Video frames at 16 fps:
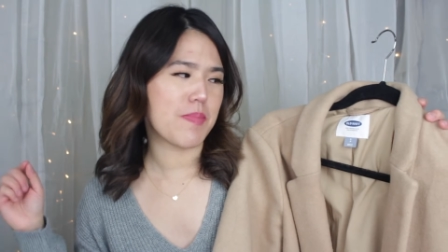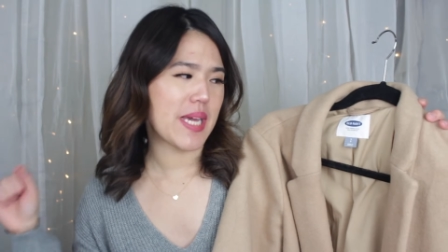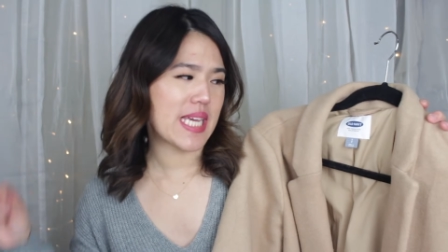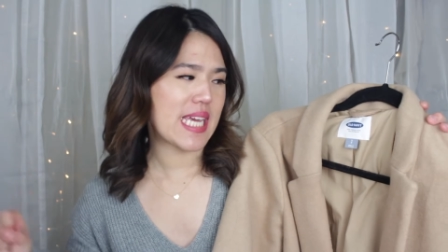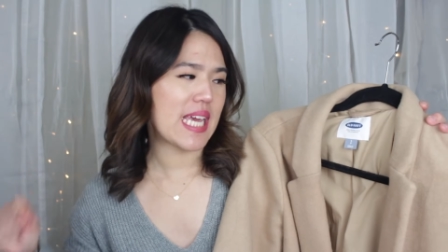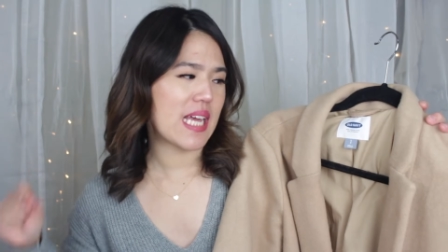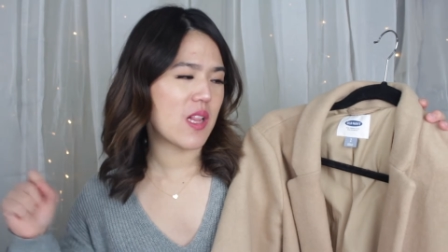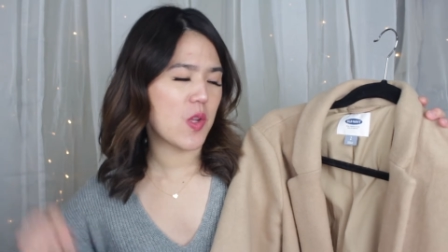my
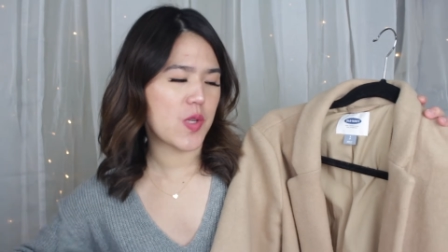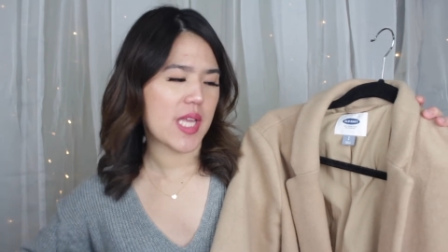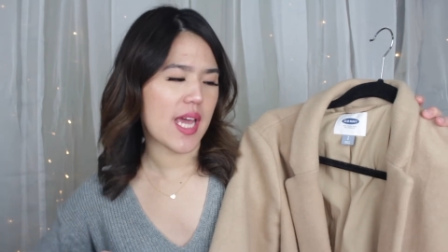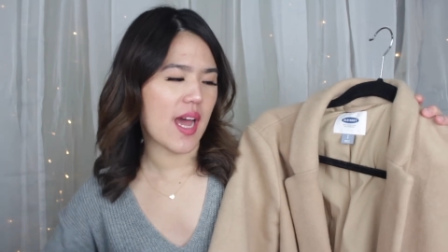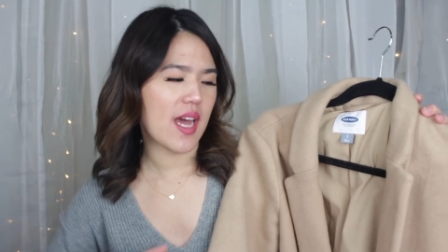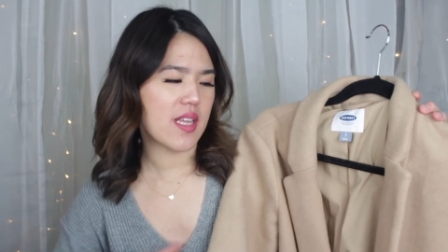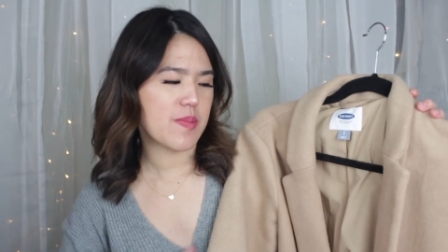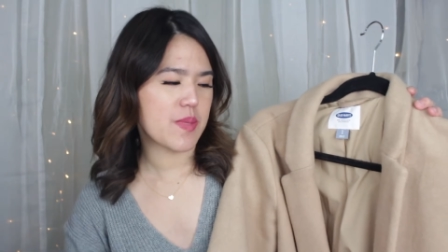key
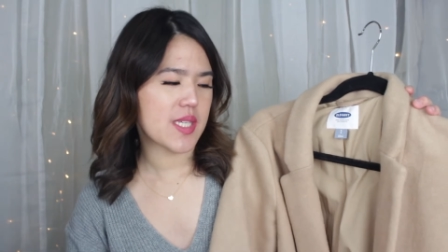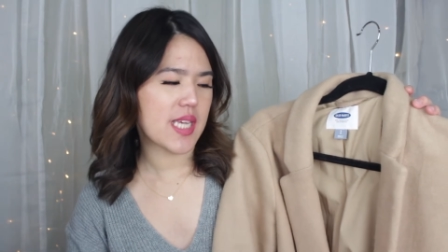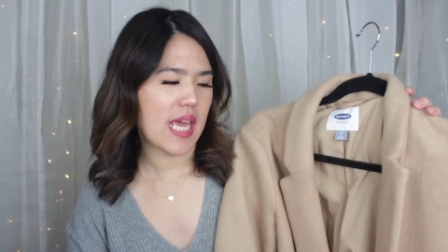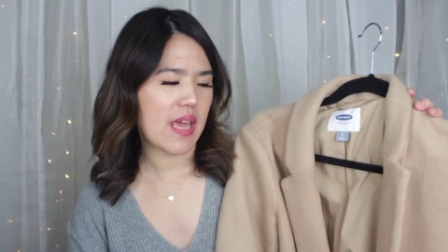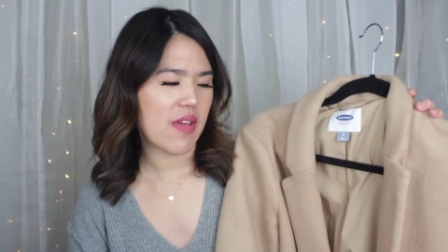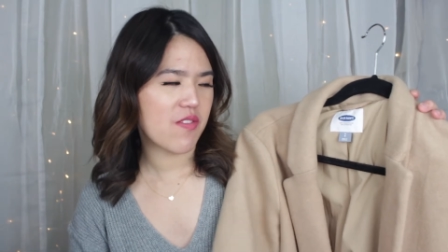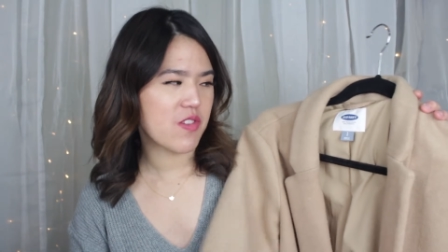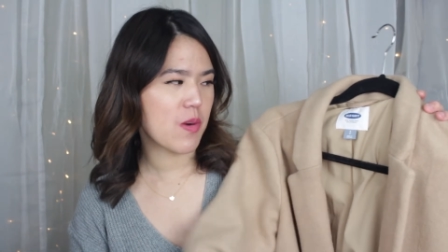clothing items,
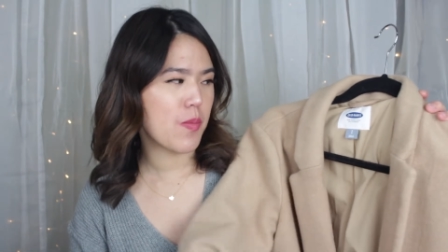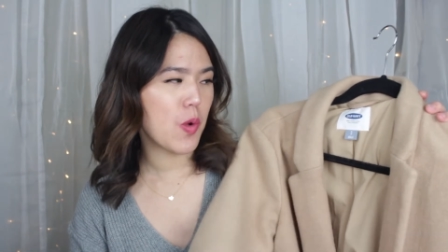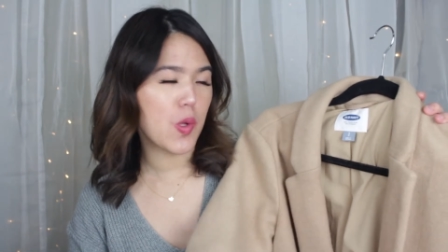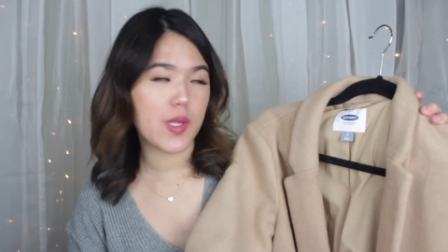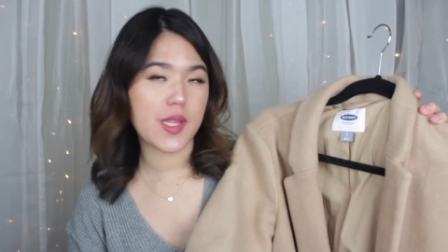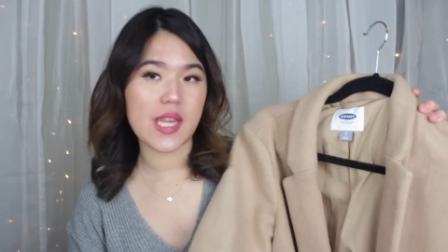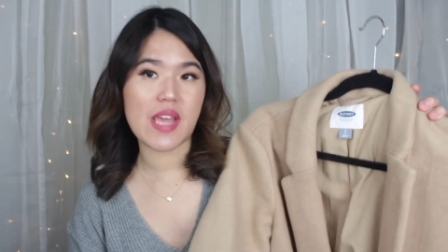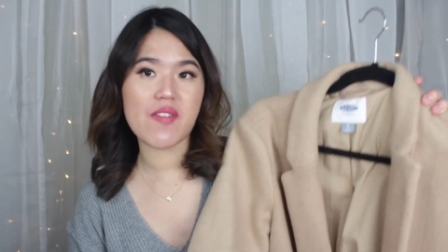came from
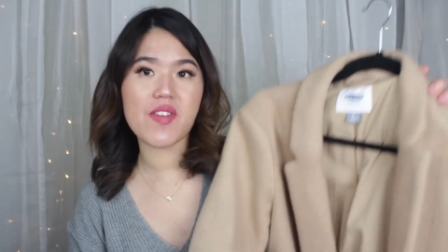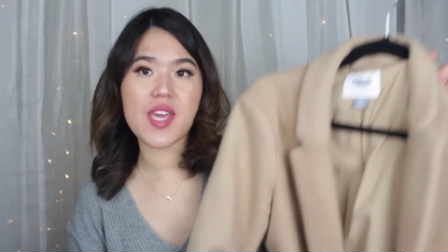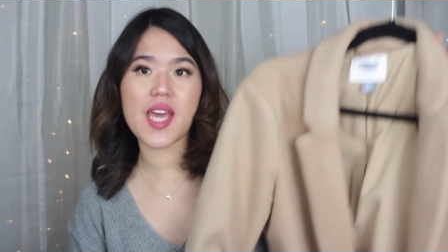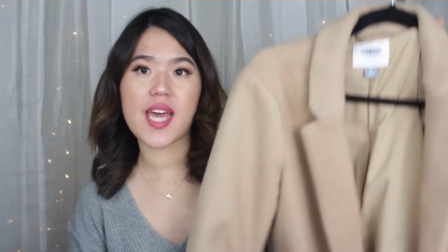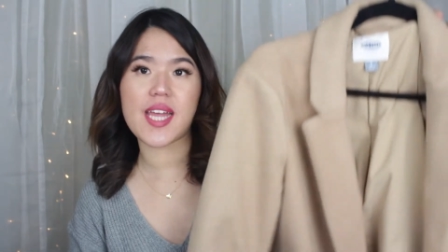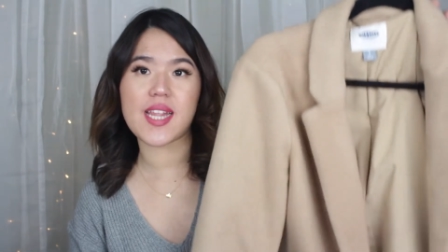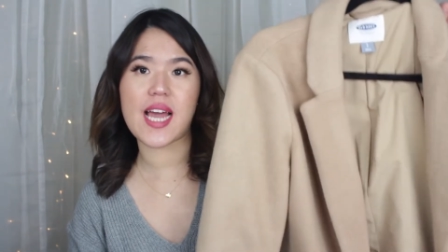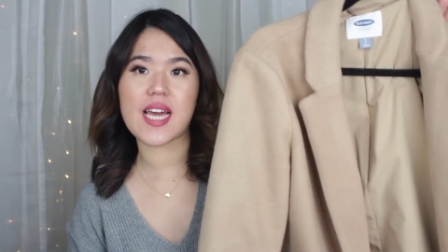Old
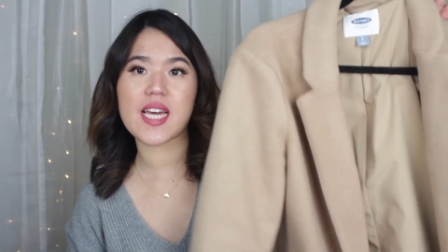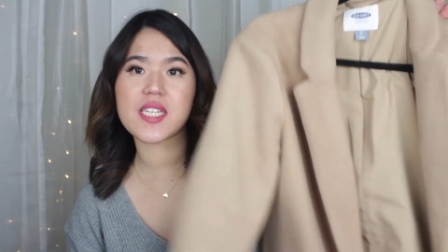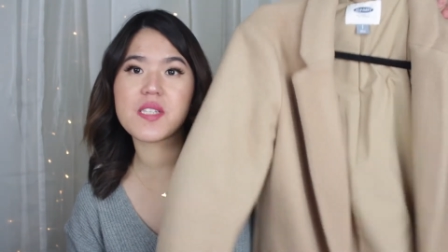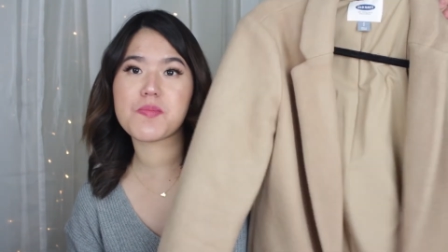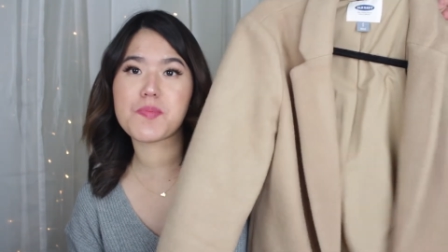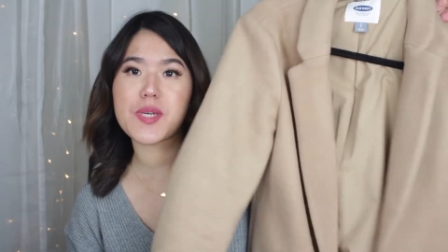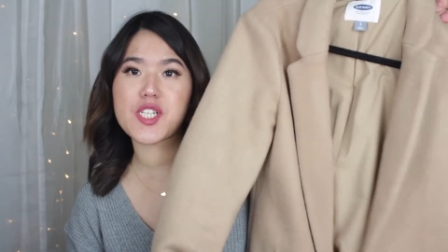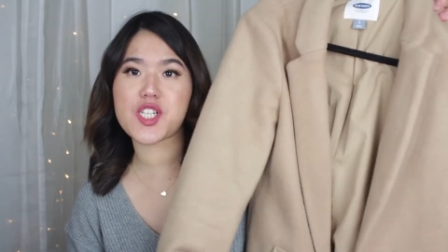Navy, and I
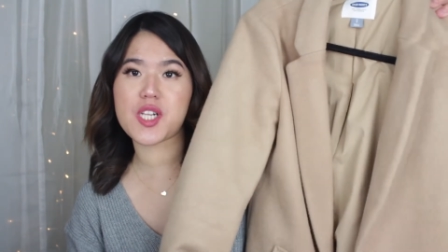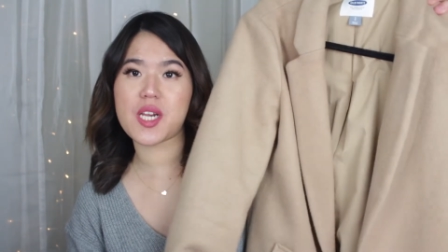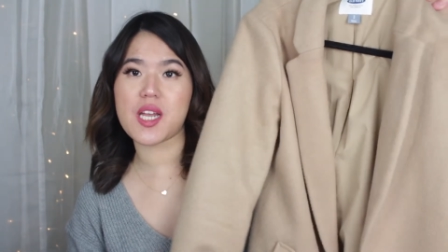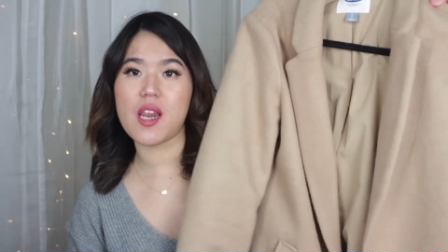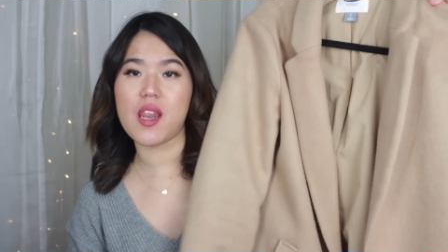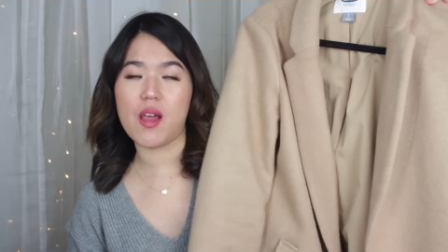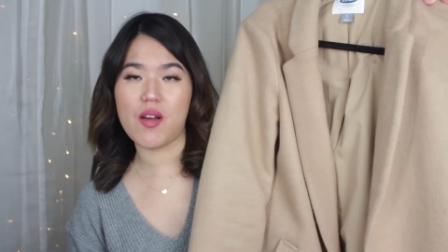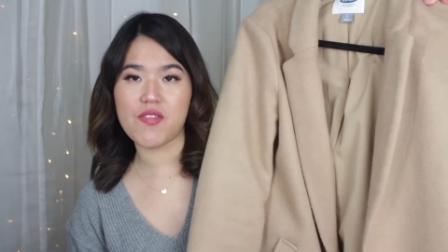especially
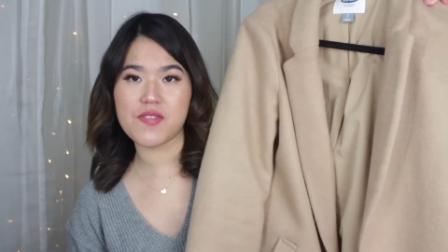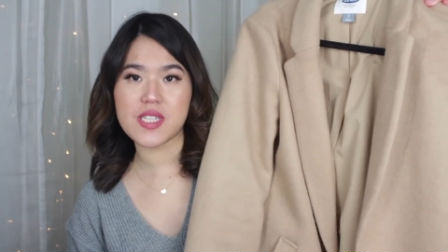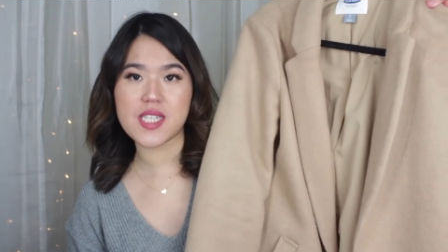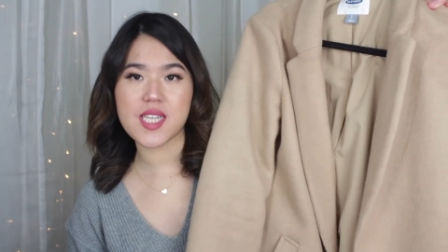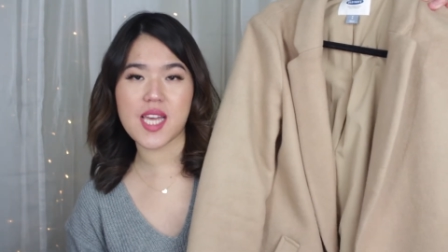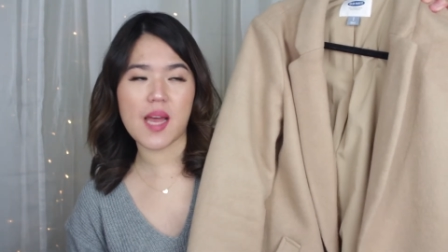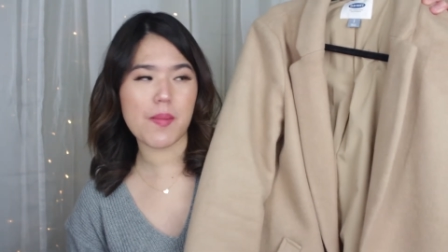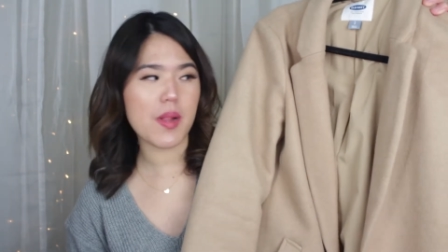love
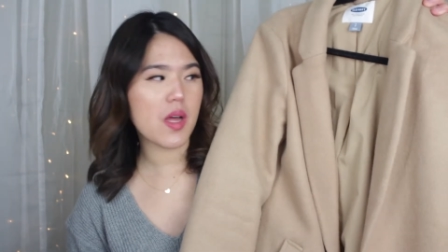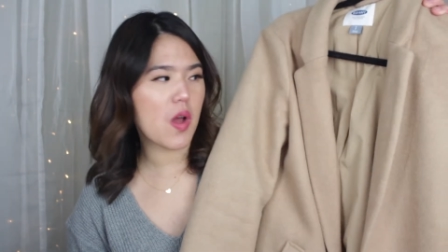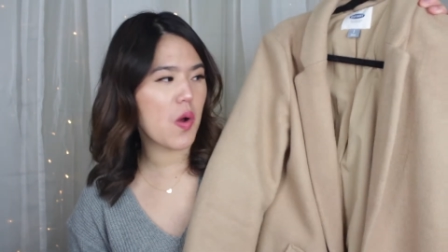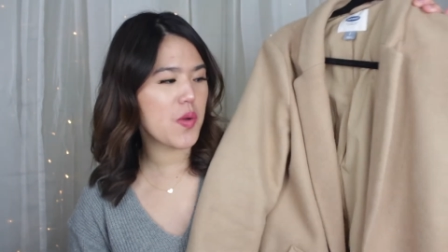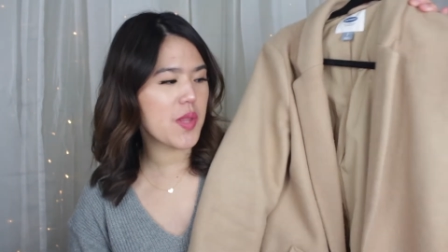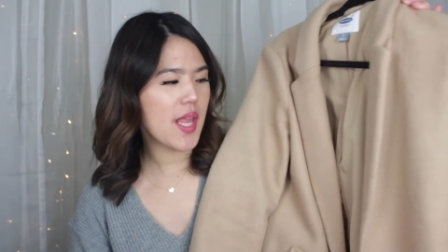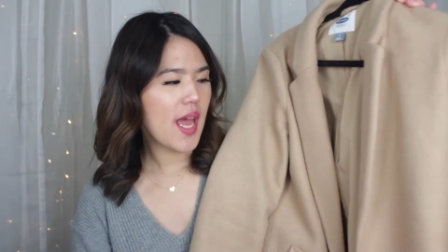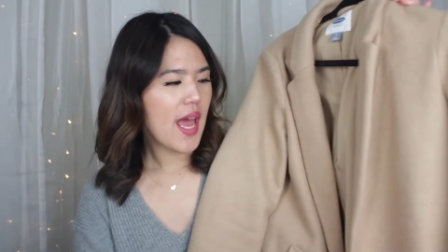this camel
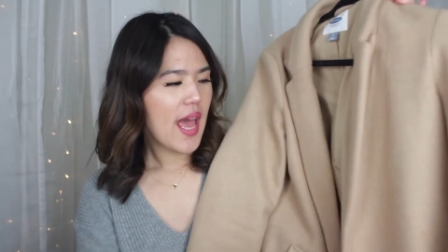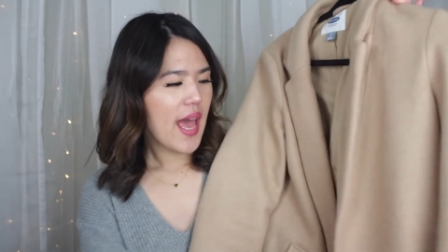coat,